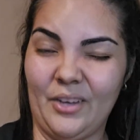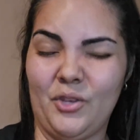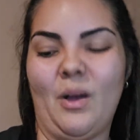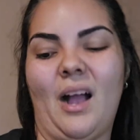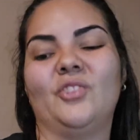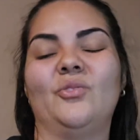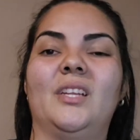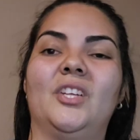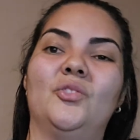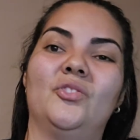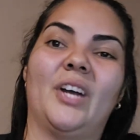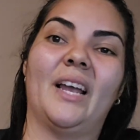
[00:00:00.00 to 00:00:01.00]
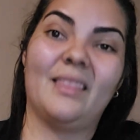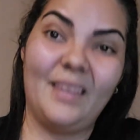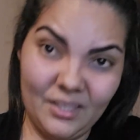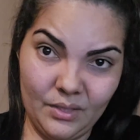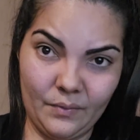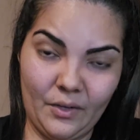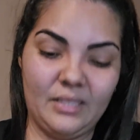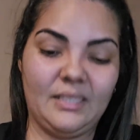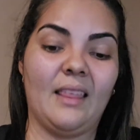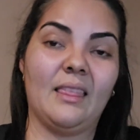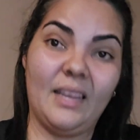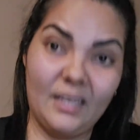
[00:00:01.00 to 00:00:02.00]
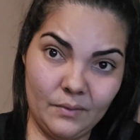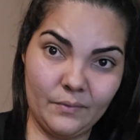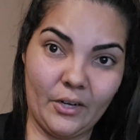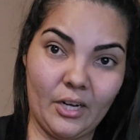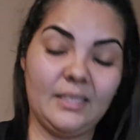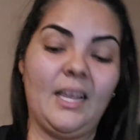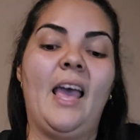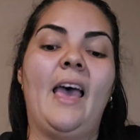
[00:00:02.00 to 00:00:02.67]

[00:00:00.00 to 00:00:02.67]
You actually need to try this first and this first.